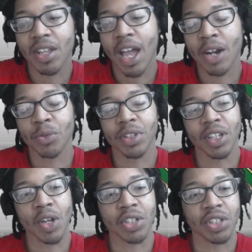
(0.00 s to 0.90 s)
I don't think
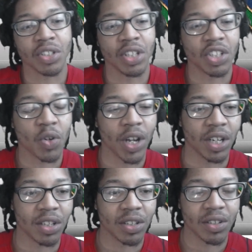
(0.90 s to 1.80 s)
y'all should just
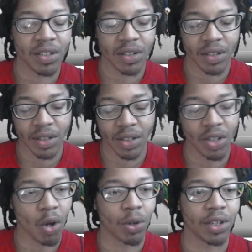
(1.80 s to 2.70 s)
discredit
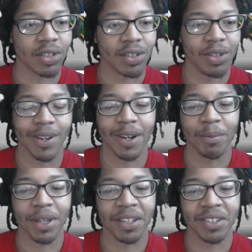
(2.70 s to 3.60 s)
Jokic. You know what I
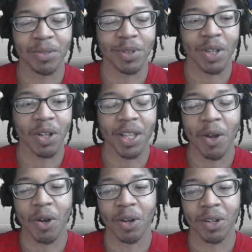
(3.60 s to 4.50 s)
mean? Just be like,
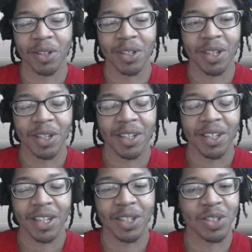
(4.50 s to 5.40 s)
oh,
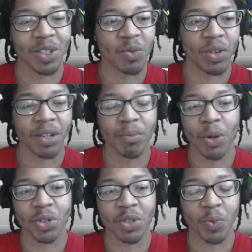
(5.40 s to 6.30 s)
he shouldn't win it.
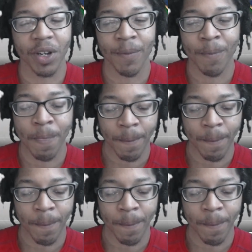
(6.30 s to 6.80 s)
Bro should win it.